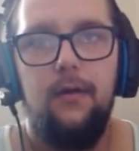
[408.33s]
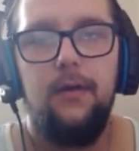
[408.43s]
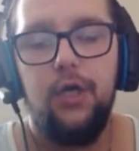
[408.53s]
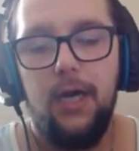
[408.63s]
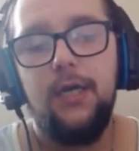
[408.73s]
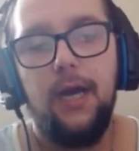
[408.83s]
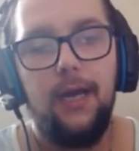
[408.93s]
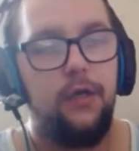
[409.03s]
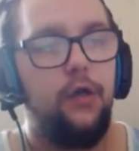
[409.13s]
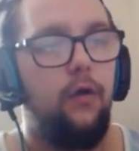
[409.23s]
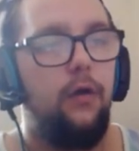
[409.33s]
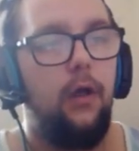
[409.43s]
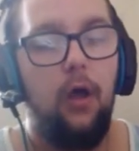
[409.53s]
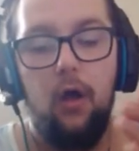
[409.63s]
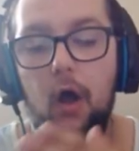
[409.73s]
JJ has
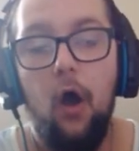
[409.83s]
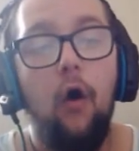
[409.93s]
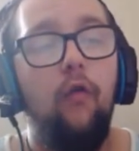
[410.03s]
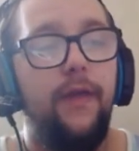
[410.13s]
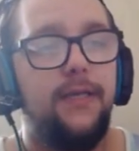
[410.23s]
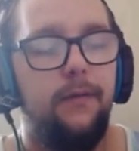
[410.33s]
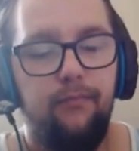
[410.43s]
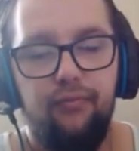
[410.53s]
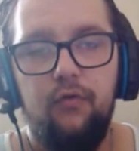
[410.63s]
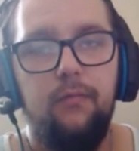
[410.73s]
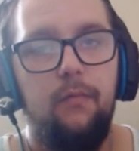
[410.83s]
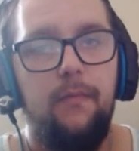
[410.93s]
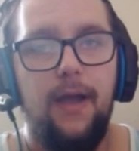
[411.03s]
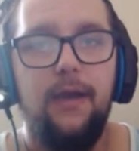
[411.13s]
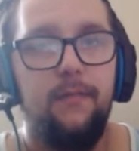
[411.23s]
done all this improvement
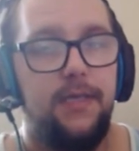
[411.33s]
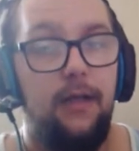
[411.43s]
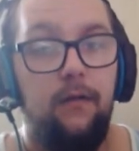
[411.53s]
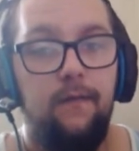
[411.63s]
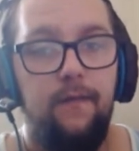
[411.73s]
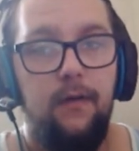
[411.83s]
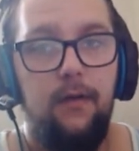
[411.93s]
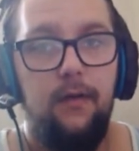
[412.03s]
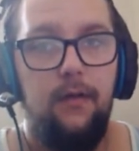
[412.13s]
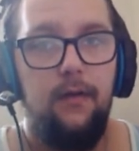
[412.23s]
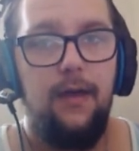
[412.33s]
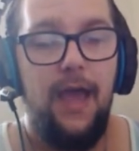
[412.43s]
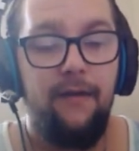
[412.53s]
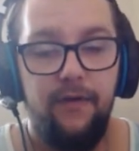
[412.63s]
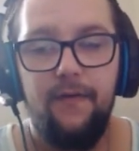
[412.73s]
by himself.
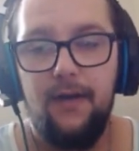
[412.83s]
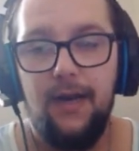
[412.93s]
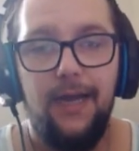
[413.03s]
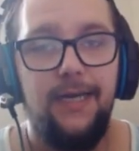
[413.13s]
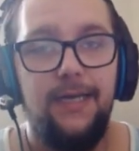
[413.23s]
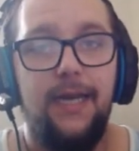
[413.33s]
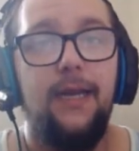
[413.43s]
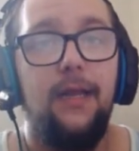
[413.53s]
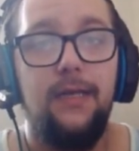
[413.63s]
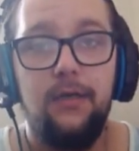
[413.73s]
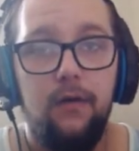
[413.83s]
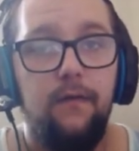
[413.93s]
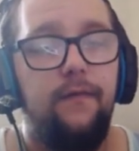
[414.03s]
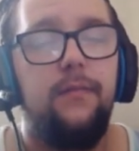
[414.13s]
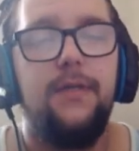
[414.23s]
Everything that he did is
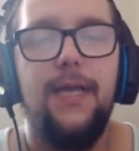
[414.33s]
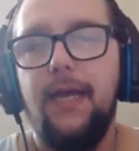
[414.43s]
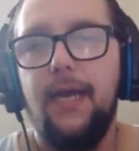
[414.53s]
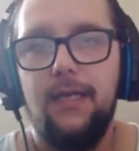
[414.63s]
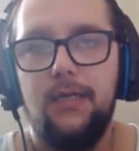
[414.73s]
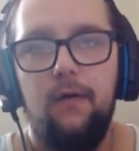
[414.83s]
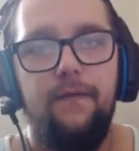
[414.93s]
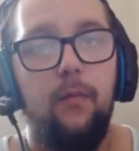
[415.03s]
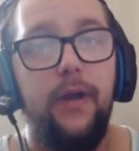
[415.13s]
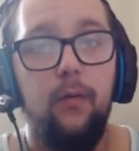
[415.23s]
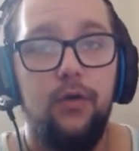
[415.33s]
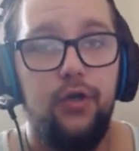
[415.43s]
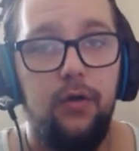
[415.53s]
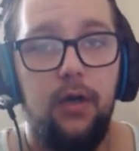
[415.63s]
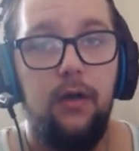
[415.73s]
done from 10 years ago, from when he was
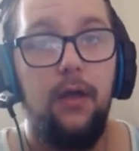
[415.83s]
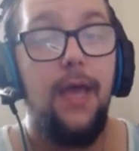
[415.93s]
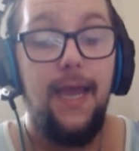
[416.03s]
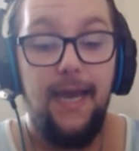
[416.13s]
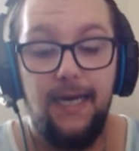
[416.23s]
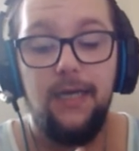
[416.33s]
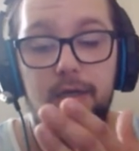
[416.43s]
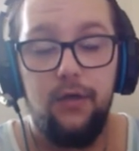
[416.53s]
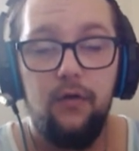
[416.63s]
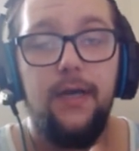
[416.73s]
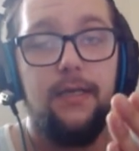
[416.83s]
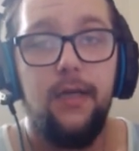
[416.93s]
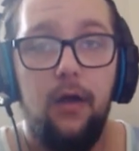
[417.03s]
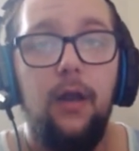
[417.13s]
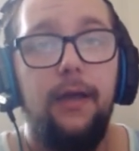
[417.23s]
younger. He has done this
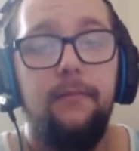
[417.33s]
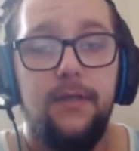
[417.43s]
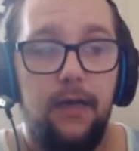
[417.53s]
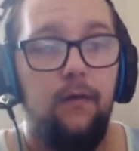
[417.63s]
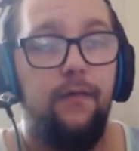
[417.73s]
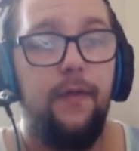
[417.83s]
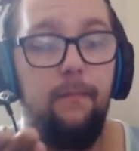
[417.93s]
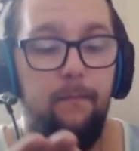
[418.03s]
all himself.